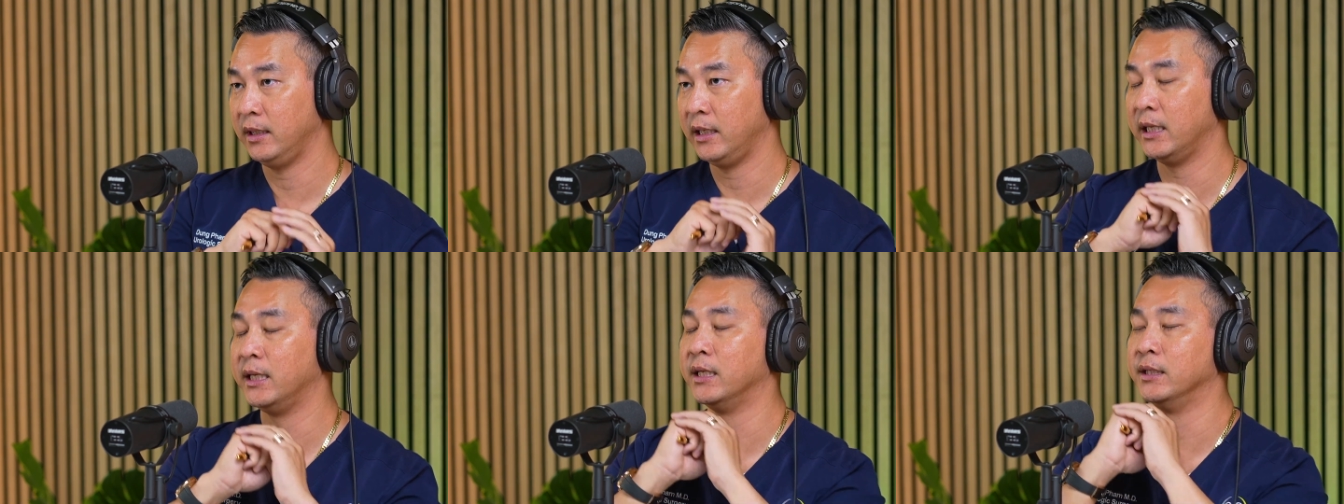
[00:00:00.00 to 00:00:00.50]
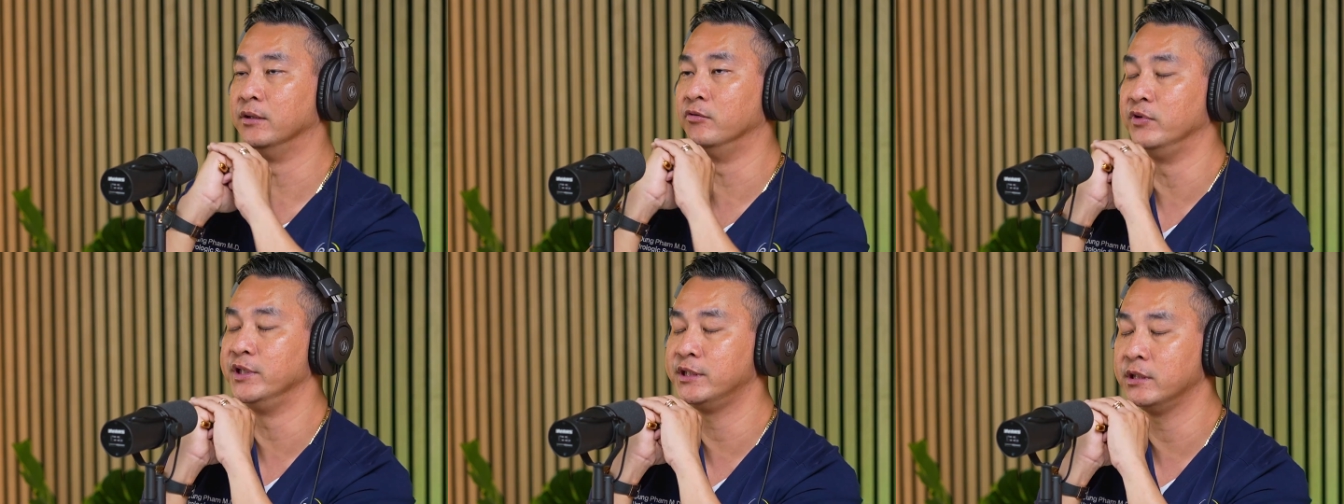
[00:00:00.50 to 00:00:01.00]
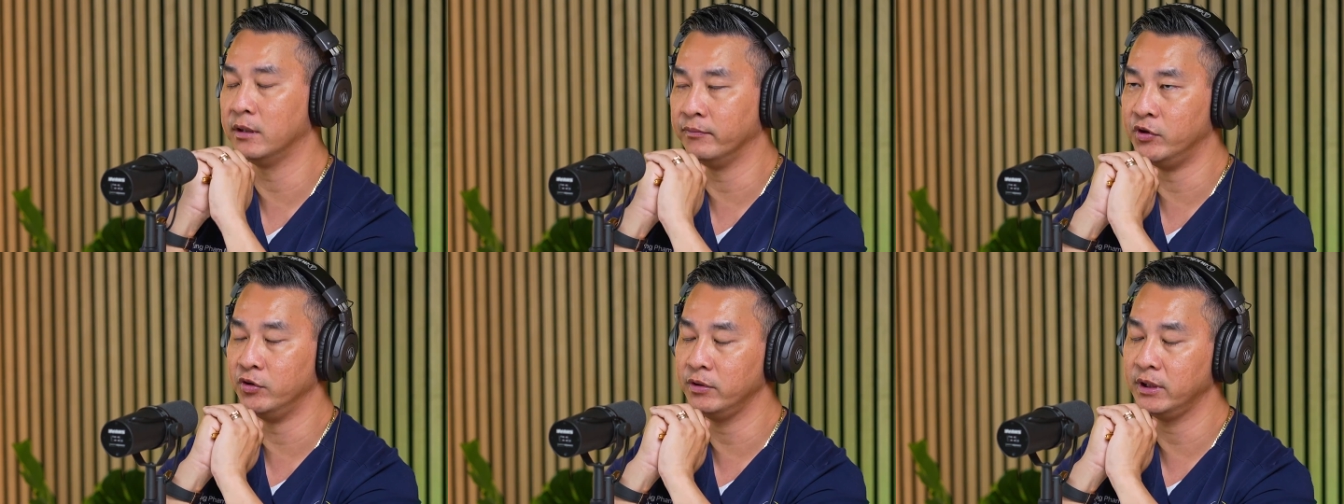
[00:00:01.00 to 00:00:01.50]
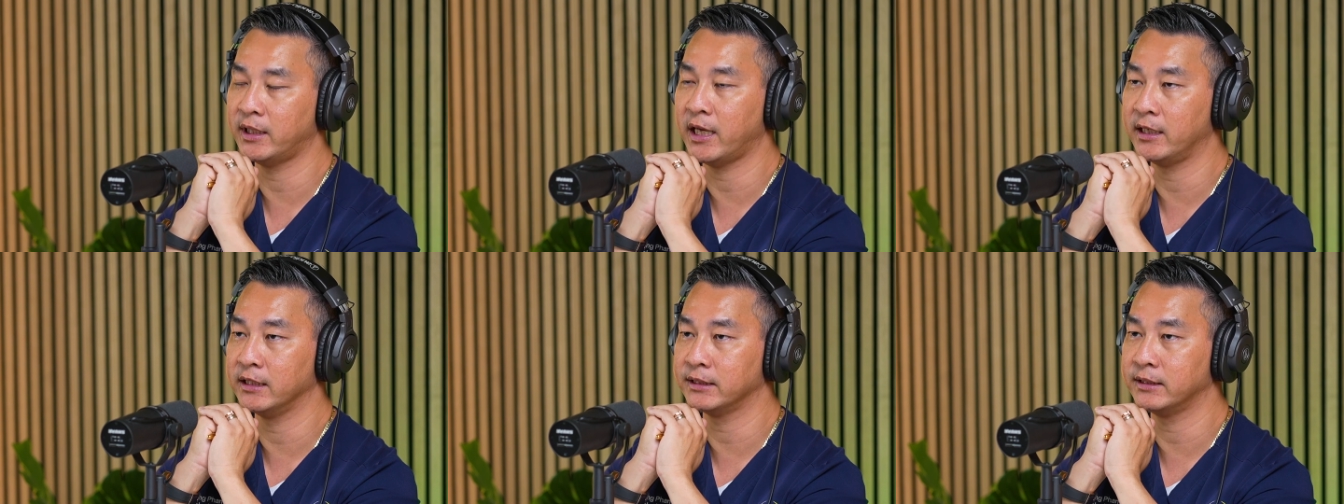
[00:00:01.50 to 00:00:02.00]
And the reason of doing
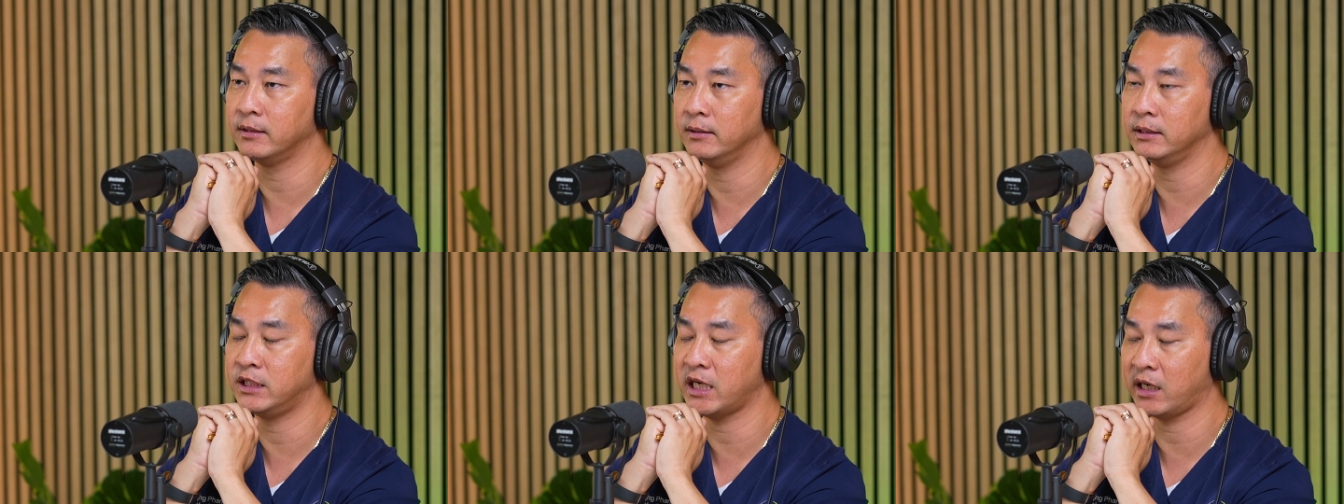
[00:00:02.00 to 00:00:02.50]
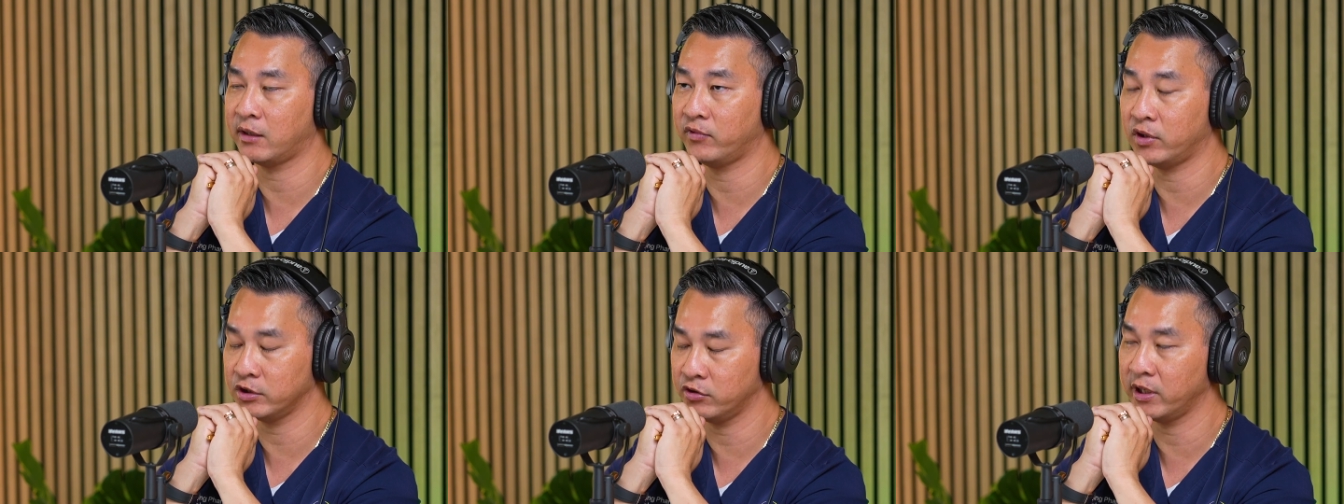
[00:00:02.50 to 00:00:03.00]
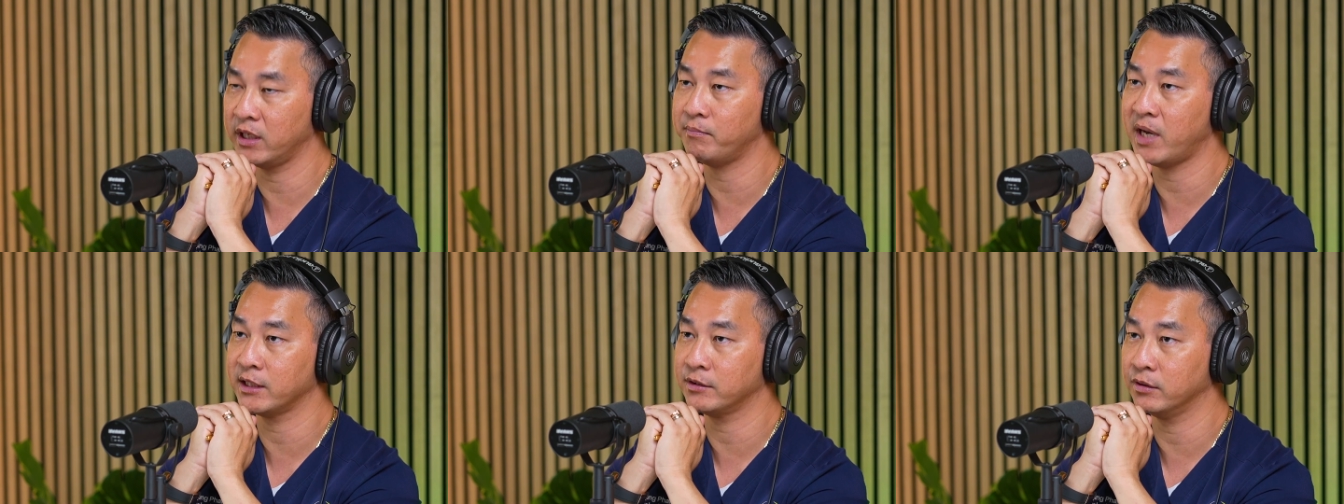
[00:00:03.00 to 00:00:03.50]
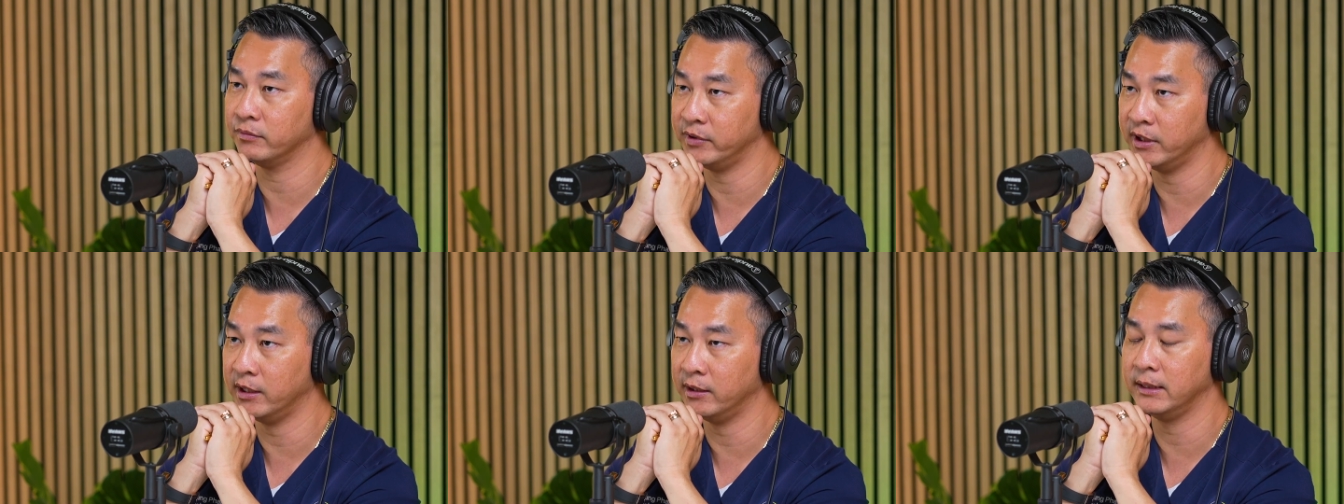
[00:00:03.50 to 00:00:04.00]
that is jack of all trade, master of
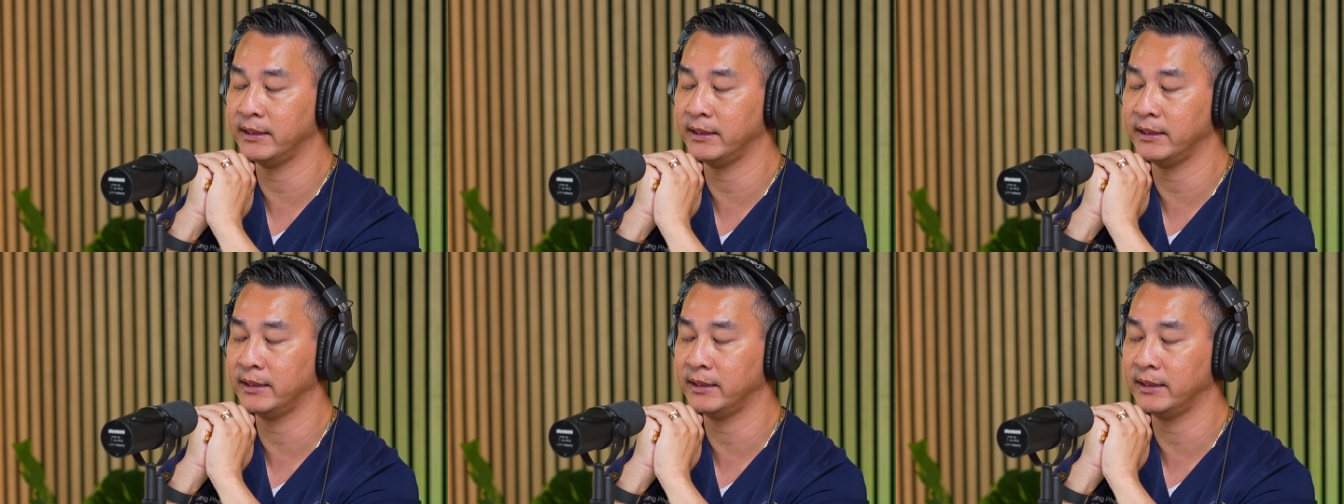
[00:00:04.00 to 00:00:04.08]
none.